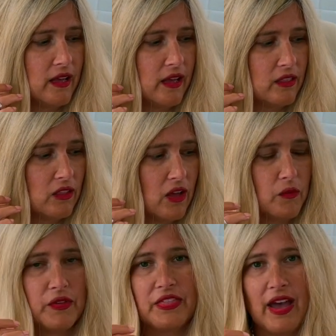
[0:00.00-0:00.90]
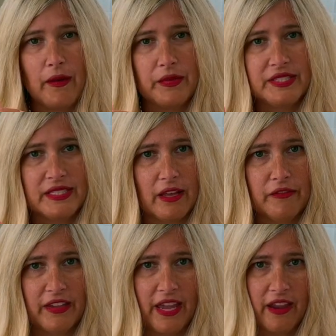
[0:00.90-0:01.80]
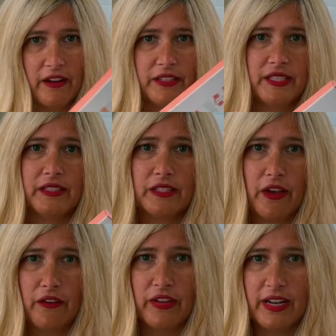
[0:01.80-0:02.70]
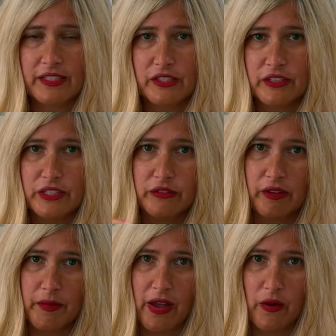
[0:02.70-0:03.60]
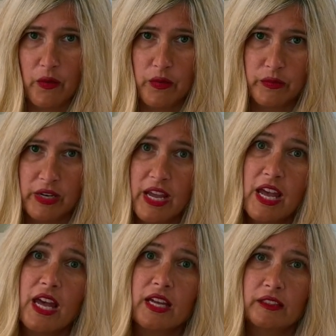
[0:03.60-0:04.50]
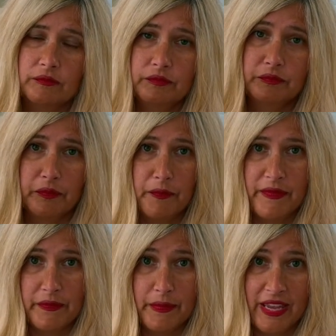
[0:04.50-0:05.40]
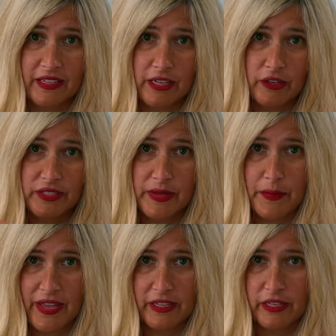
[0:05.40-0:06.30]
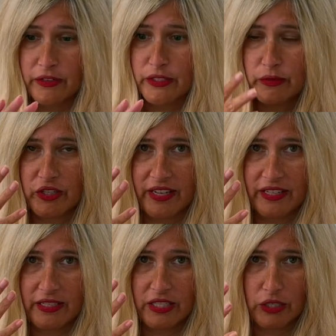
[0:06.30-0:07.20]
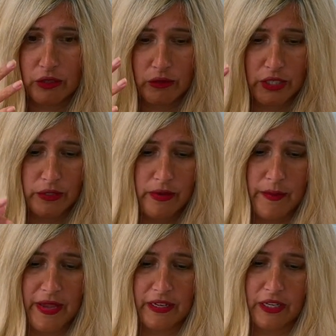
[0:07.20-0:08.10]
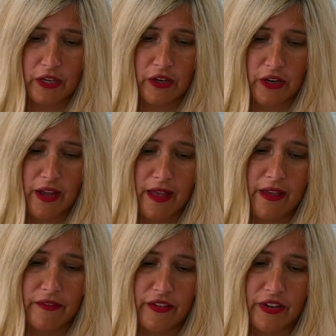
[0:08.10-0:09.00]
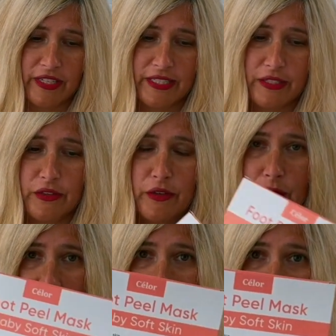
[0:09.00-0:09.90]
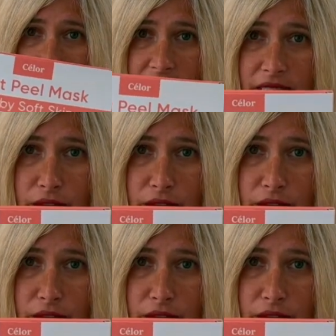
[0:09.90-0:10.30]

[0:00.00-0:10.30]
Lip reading: along with that, with self-care, since COVID, I started doing my own manicures and pedicures, which I need to do a manicure very soon, but this is